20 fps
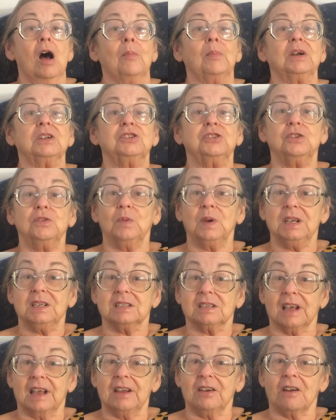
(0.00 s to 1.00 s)
But 2
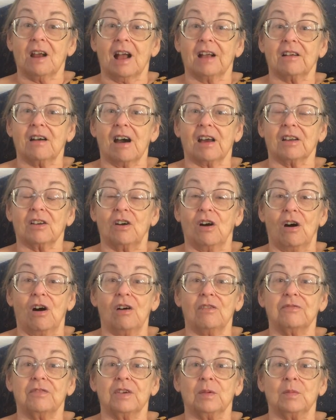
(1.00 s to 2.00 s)
weeks later, I got a
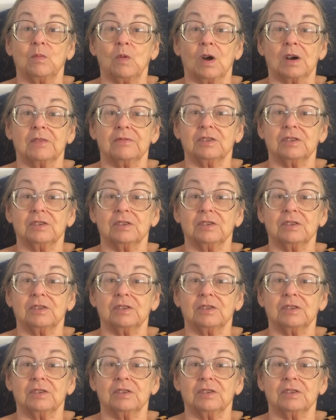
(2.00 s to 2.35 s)
call from one